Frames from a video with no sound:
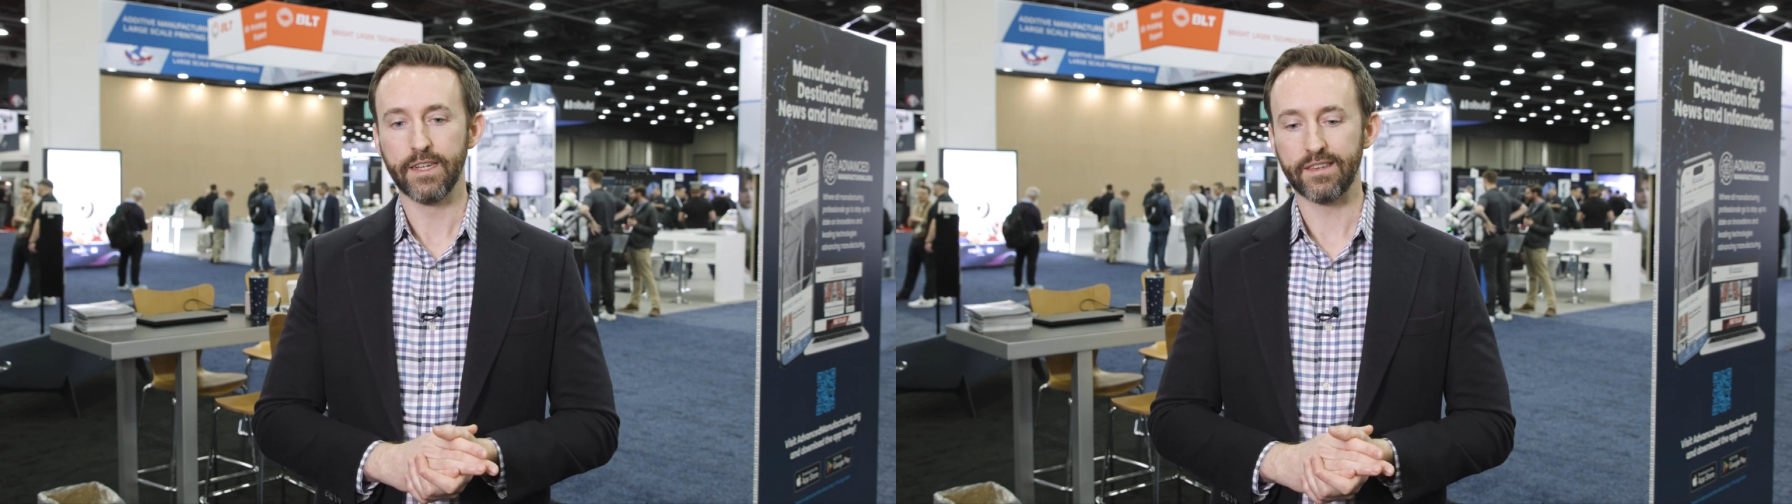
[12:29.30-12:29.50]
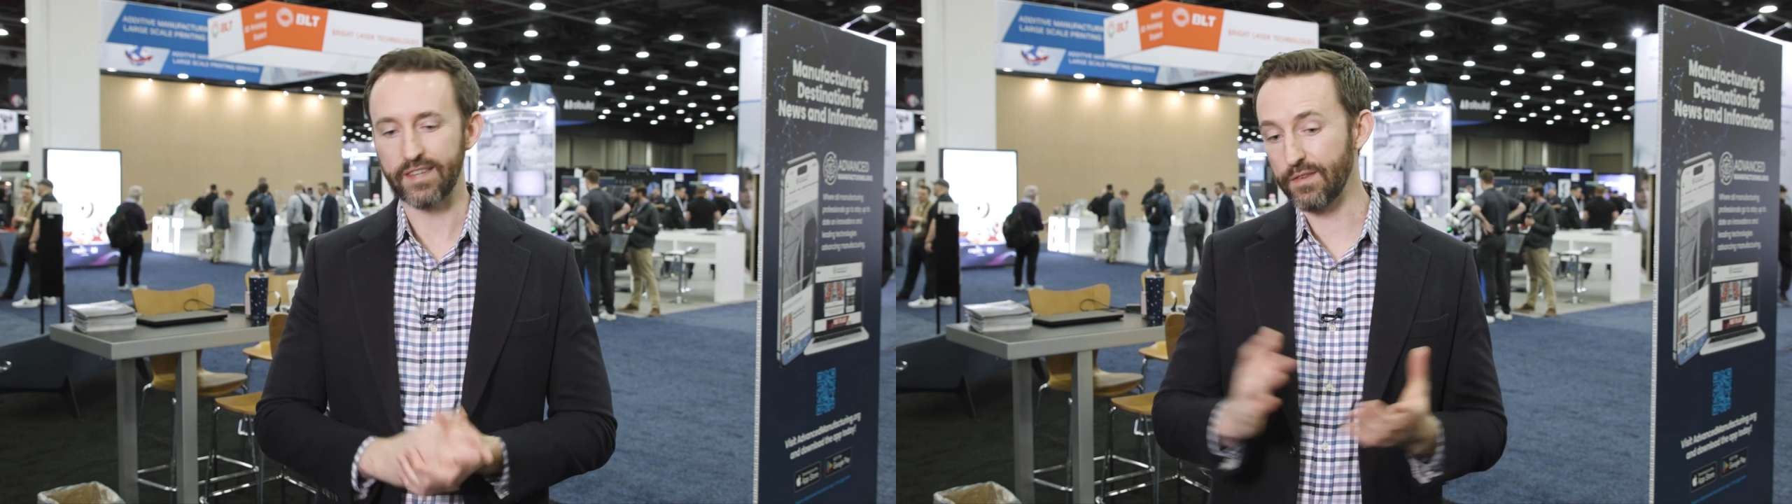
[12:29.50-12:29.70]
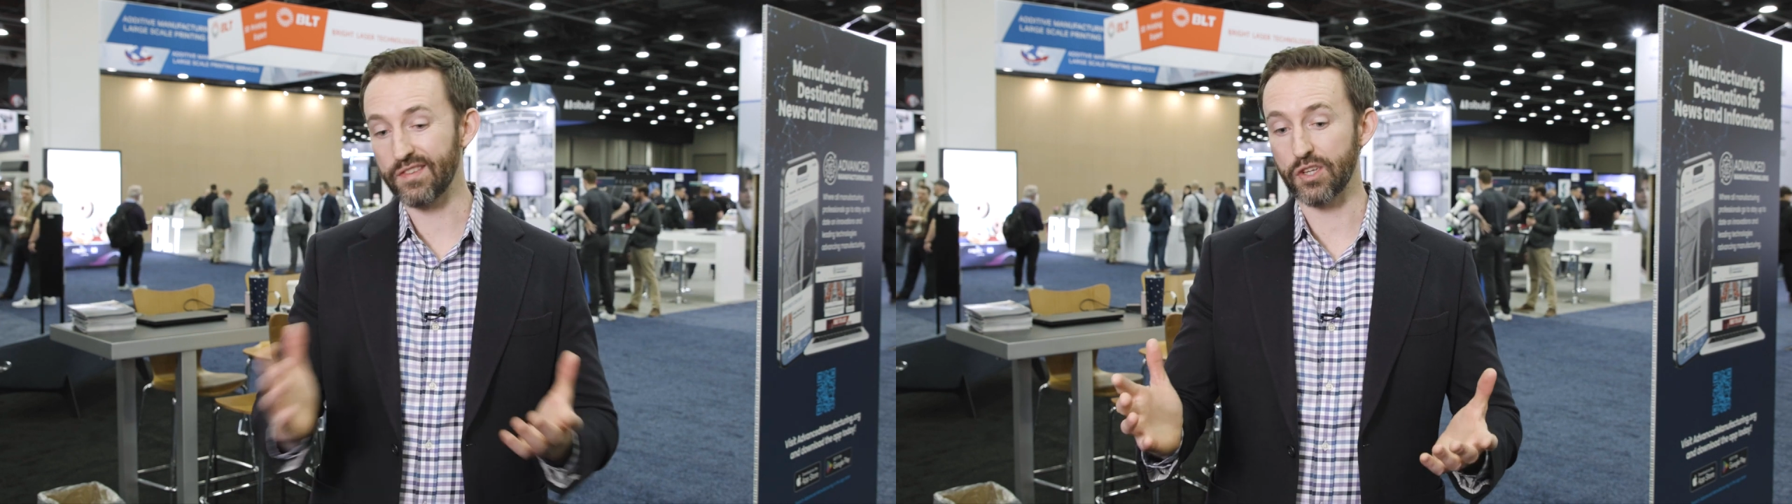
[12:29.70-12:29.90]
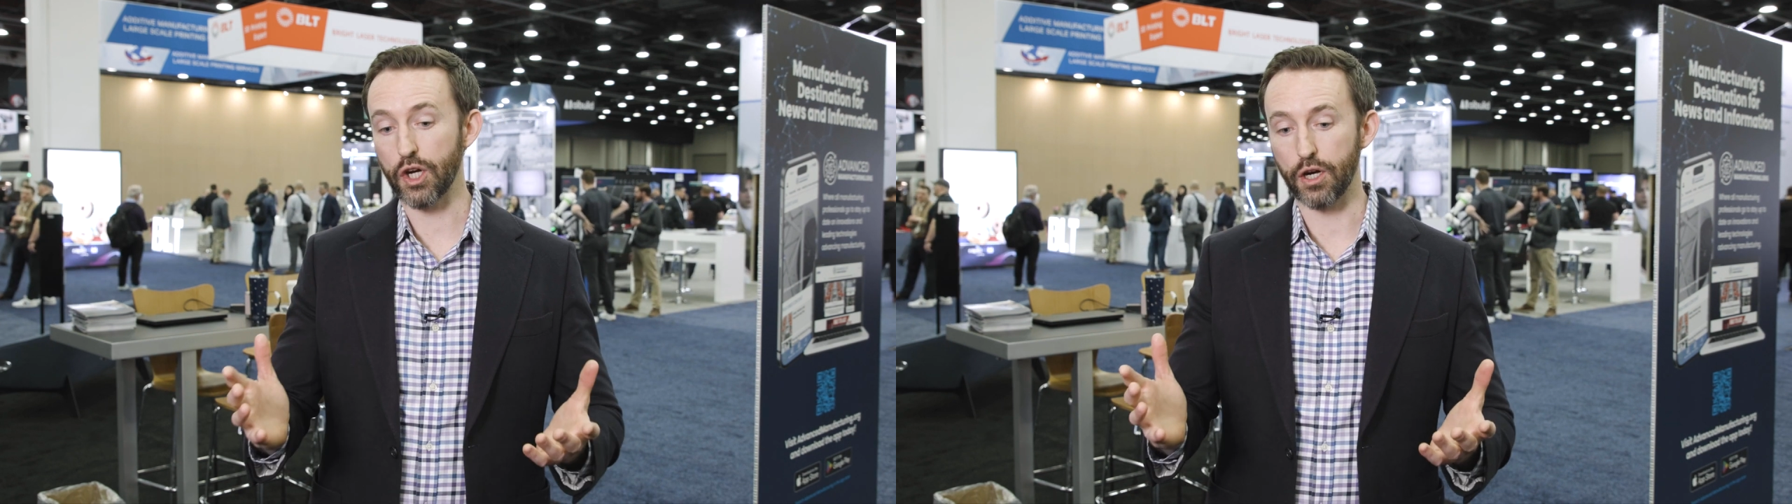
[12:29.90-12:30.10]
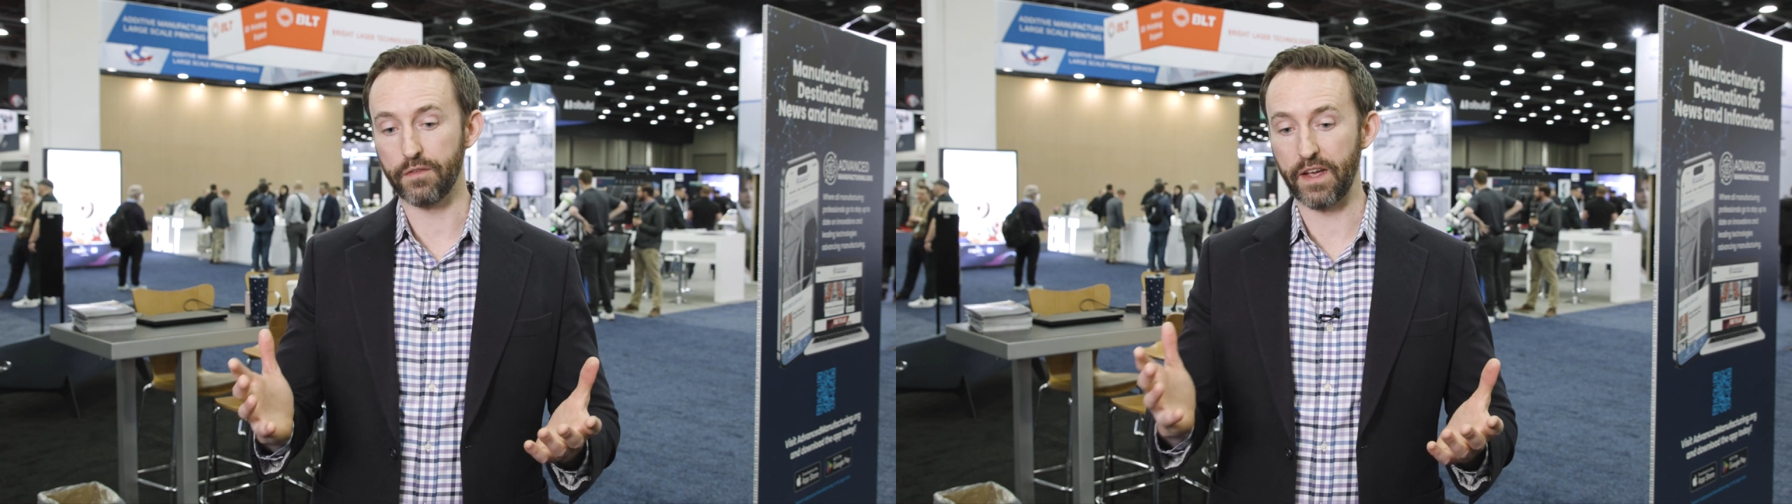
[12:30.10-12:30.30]

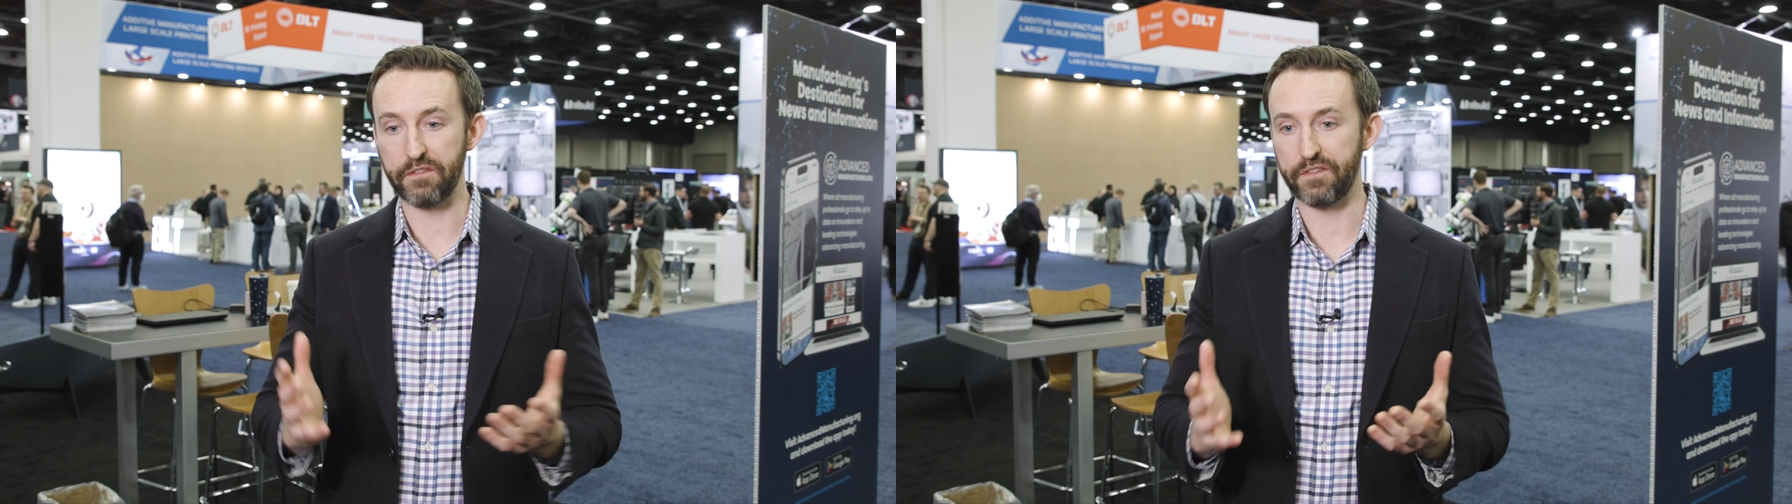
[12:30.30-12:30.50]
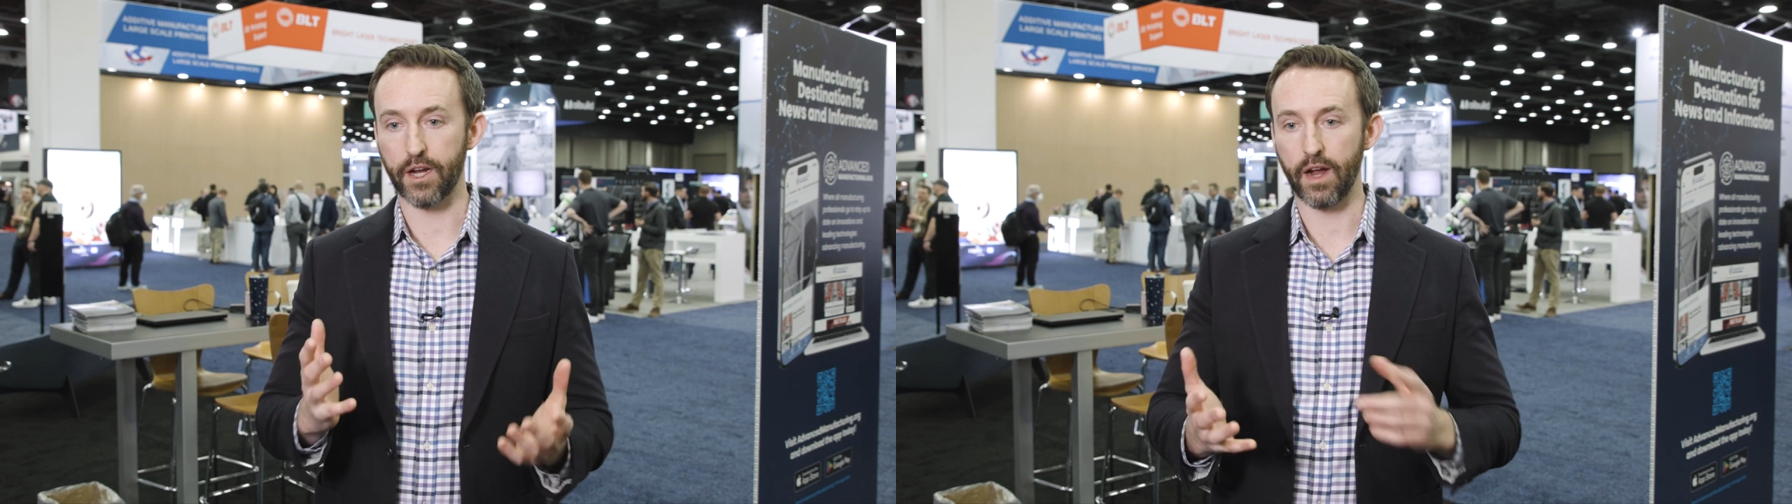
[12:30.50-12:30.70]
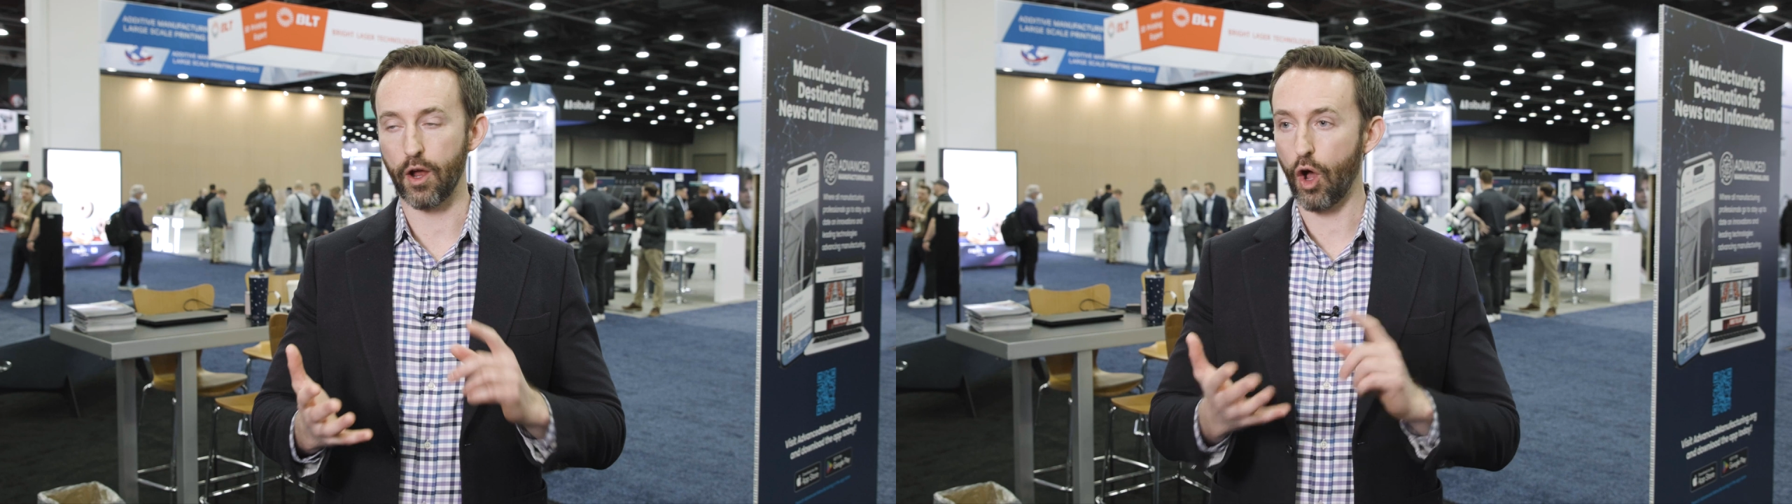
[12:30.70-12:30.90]
self-serve and figure out